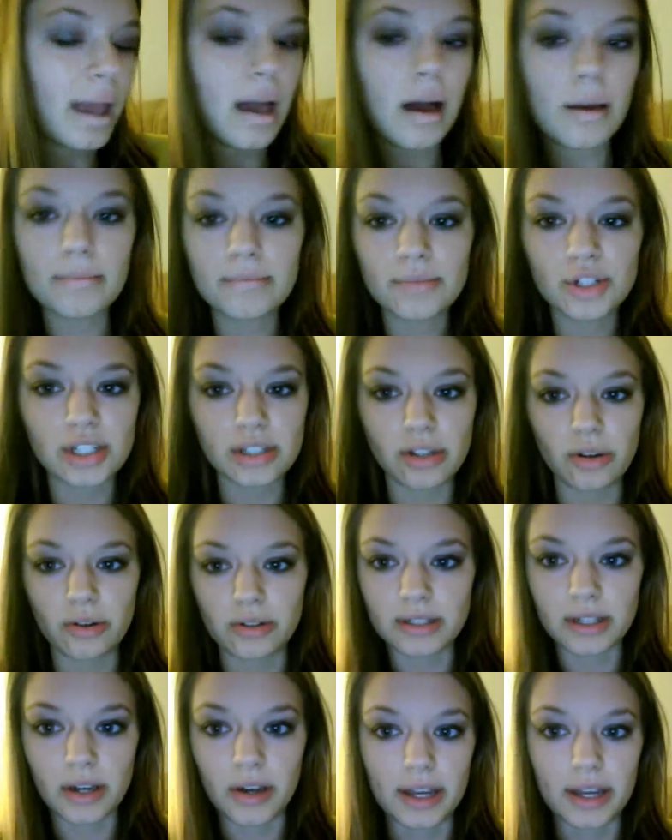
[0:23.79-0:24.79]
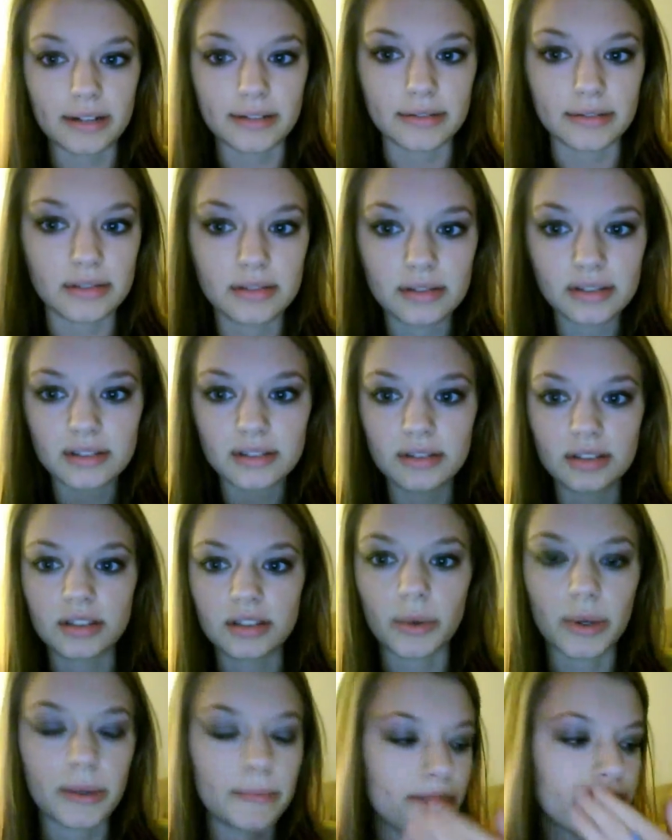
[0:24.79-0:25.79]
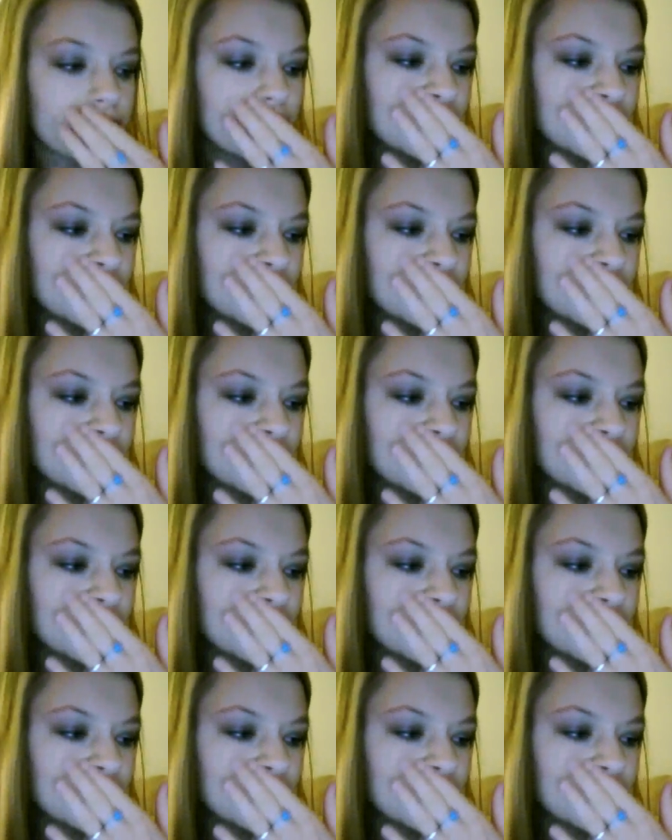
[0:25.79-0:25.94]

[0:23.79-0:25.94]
I'm just going to go ahead and do it.